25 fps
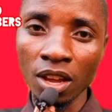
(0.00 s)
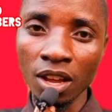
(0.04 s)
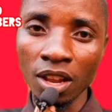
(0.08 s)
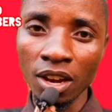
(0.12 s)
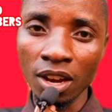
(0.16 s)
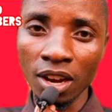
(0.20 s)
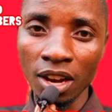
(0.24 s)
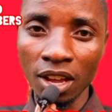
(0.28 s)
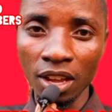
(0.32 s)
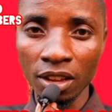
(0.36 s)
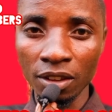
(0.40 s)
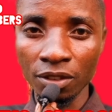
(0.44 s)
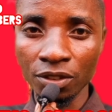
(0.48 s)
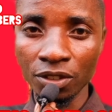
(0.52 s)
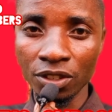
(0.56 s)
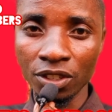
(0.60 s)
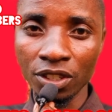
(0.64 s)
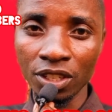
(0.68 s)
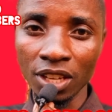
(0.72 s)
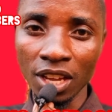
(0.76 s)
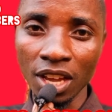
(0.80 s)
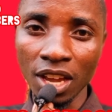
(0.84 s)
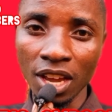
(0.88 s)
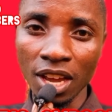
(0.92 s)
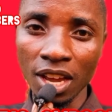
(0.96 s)

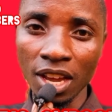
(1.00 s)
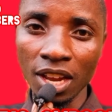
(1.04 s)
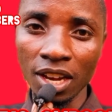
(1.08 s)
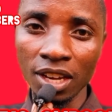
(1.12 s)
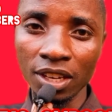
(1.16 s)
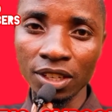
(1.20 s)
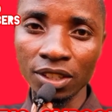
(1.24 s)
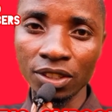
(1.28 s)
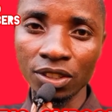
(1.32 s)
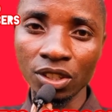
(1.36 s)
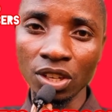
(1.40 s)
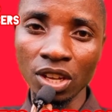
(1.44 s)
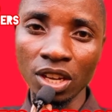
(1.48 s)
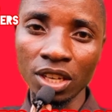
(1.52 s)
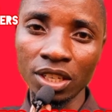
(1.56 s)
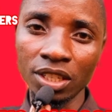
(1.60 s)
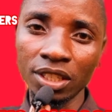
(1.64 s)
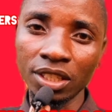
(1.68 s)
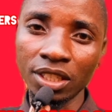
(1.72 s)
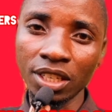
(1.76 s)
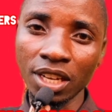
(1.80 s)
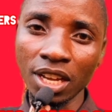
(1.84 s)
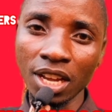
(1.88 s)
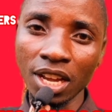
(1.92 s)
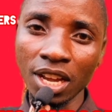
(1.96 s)
lifestyles and